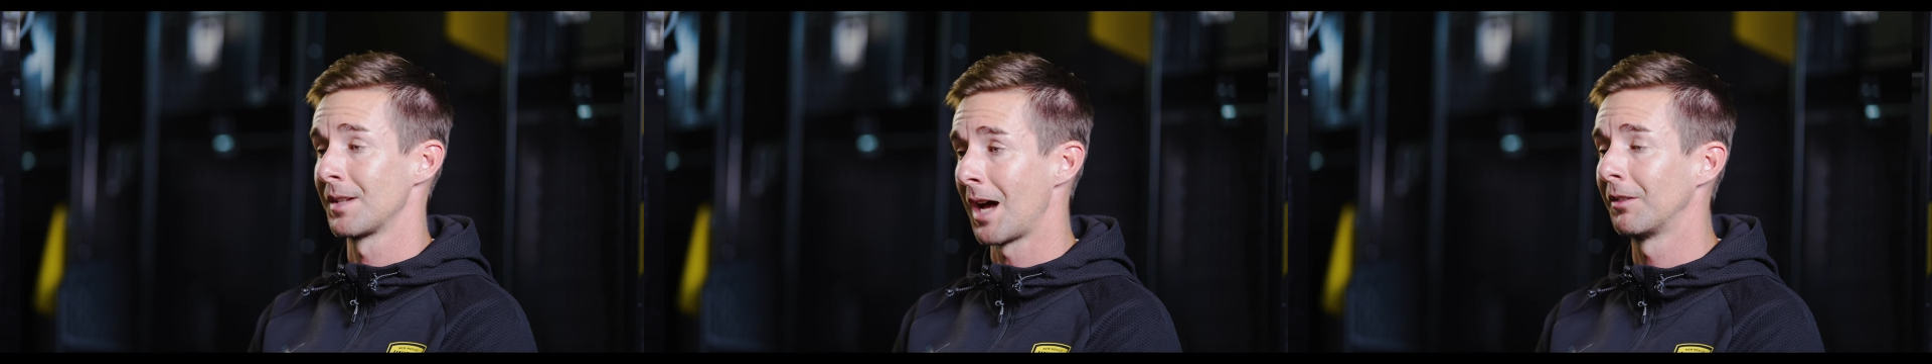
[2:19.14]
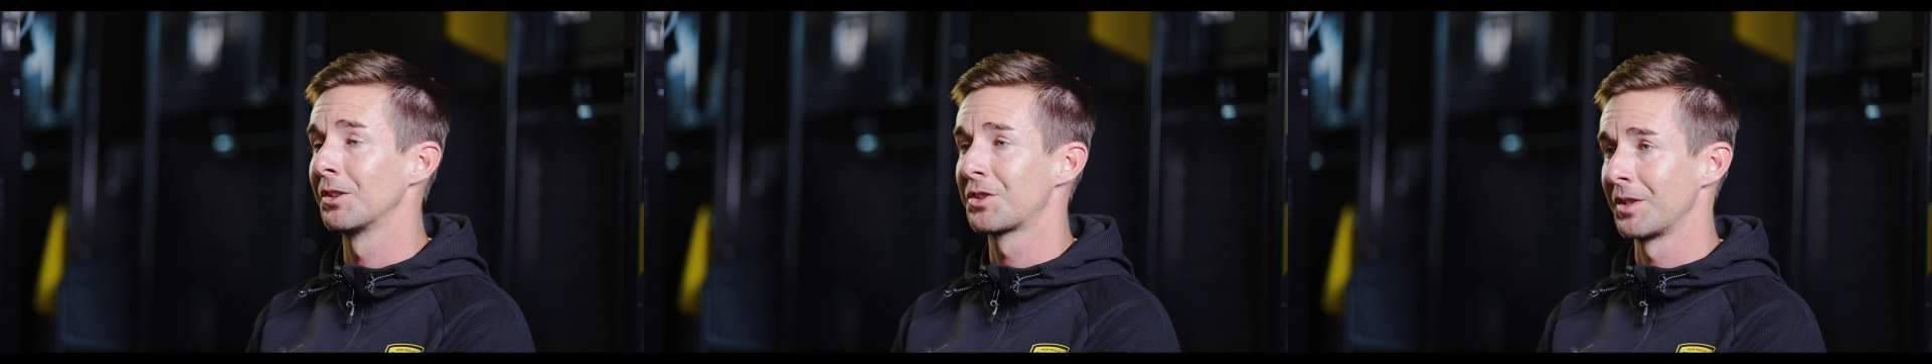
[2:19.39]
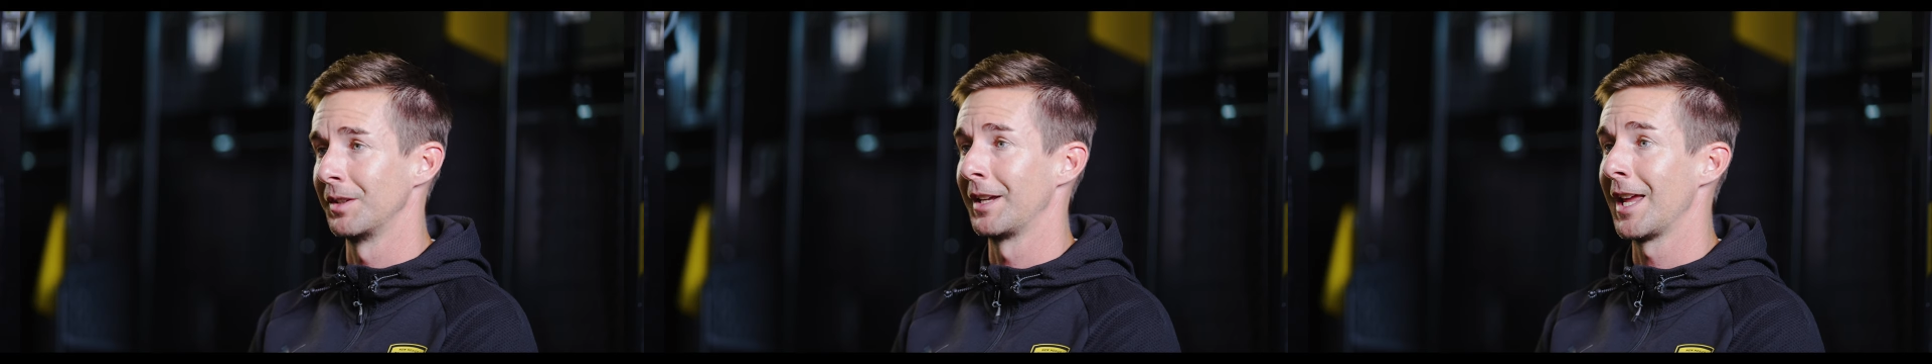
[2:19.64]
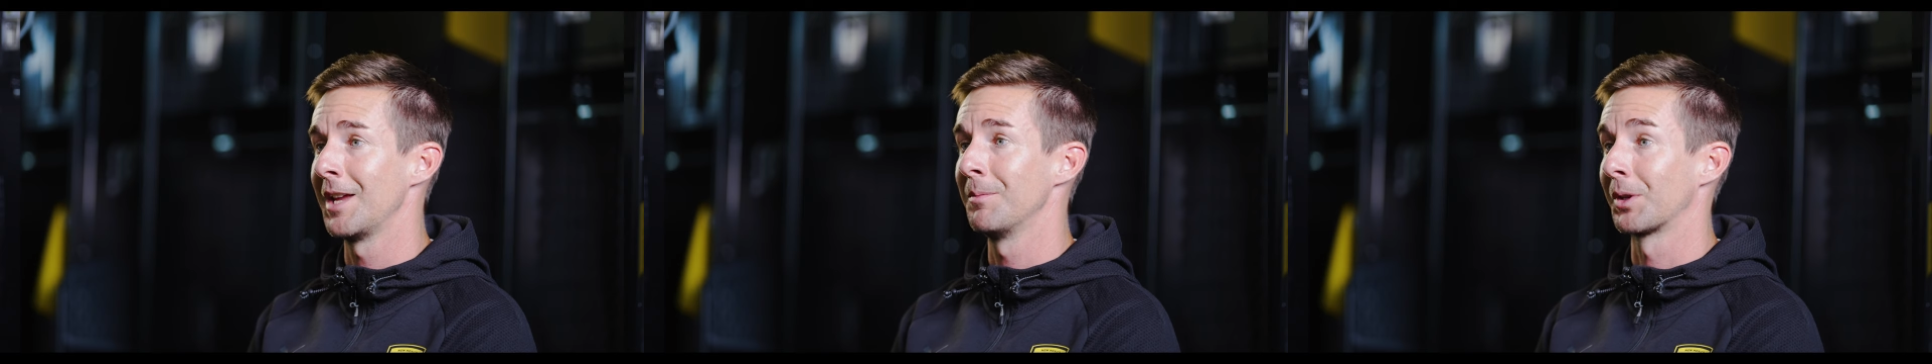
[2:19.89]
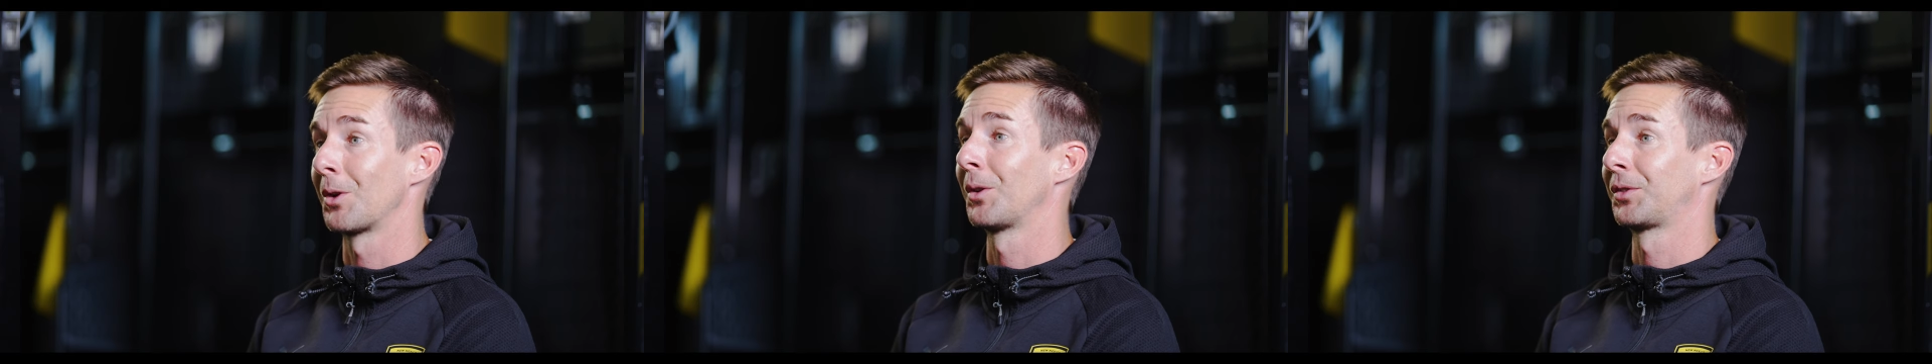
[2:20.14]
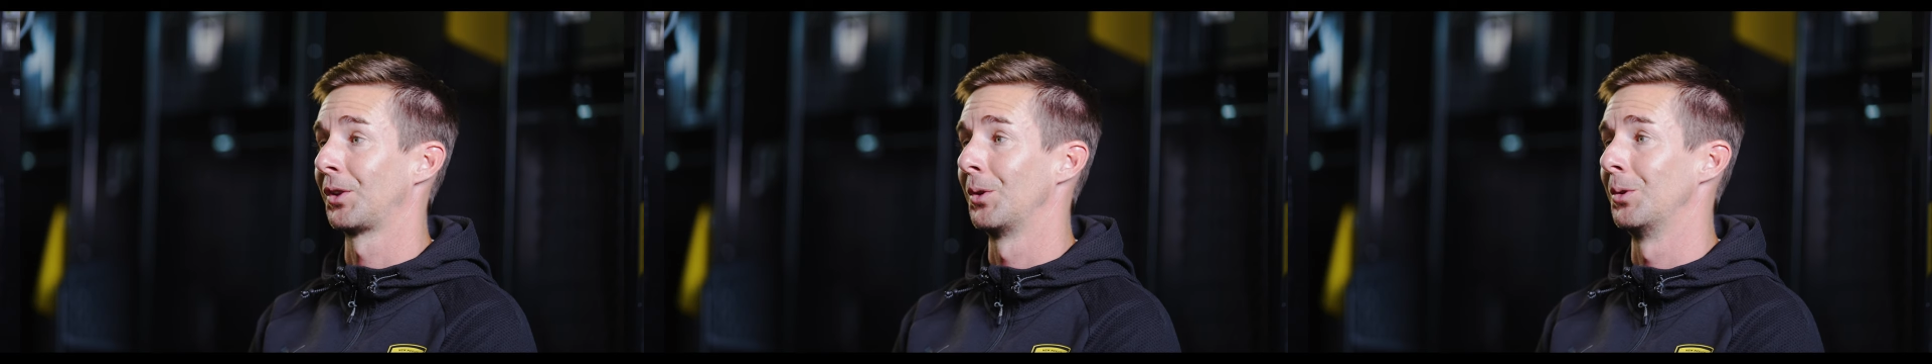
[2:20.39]
knowledge to the game, but
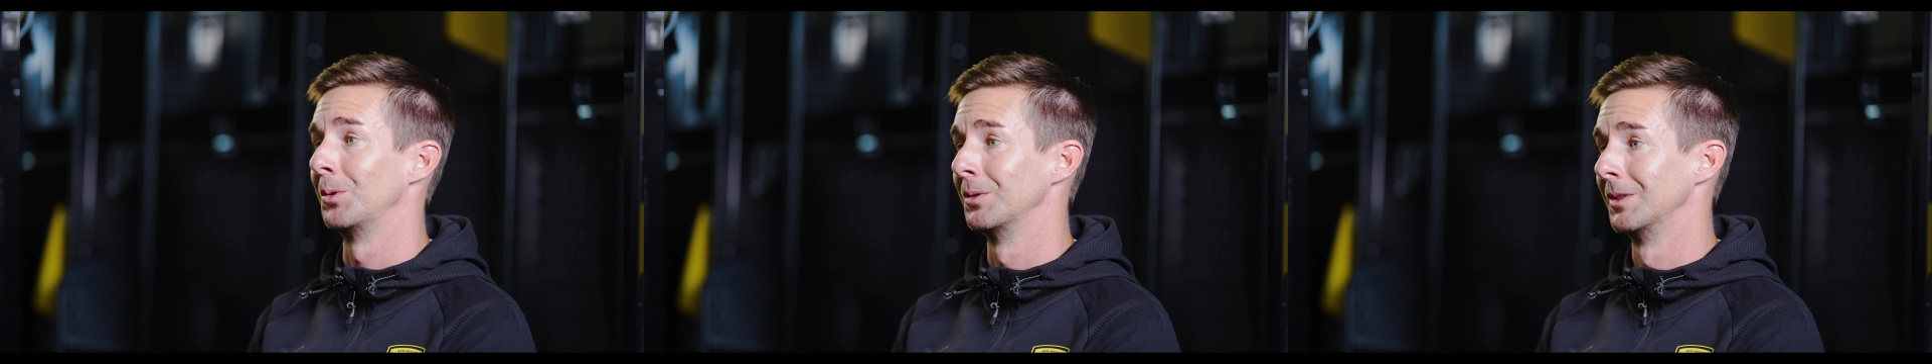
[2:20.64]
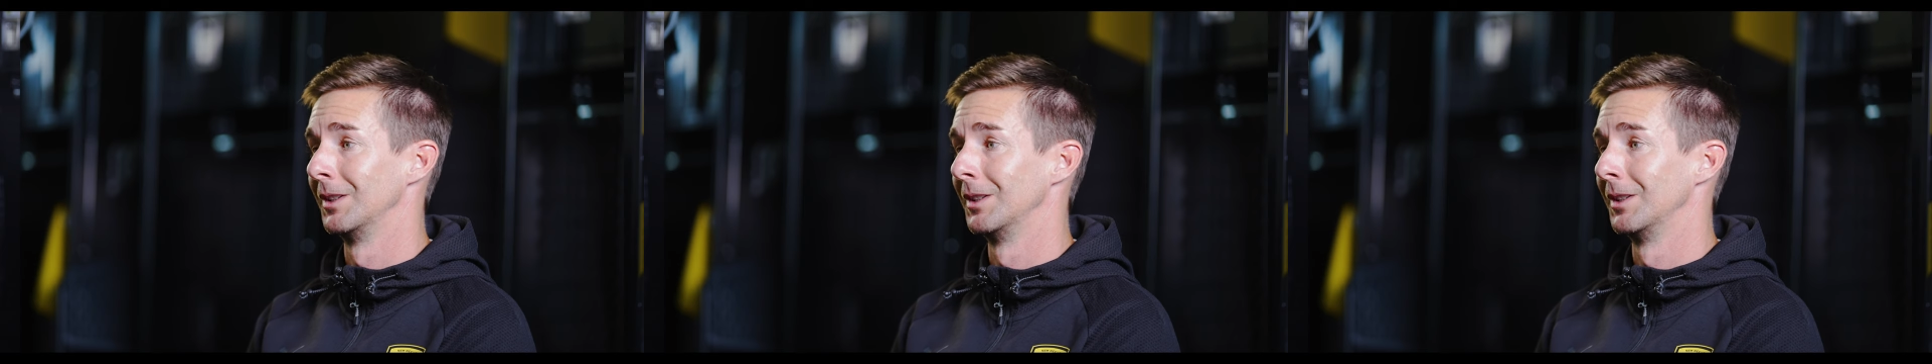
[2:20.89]
also